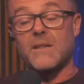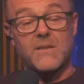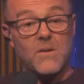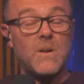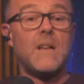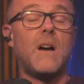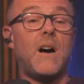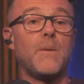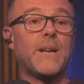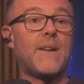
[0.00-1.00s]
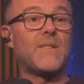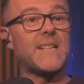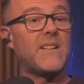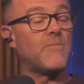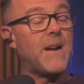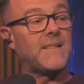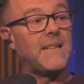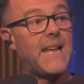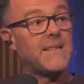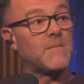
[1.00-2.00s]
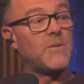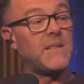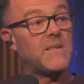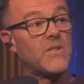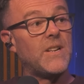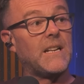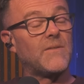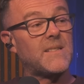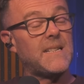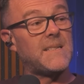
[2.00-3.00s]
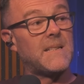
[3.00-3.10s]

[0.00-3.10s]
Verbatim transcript: So yeah. I would have Lisandro Martinez as my signing of the season.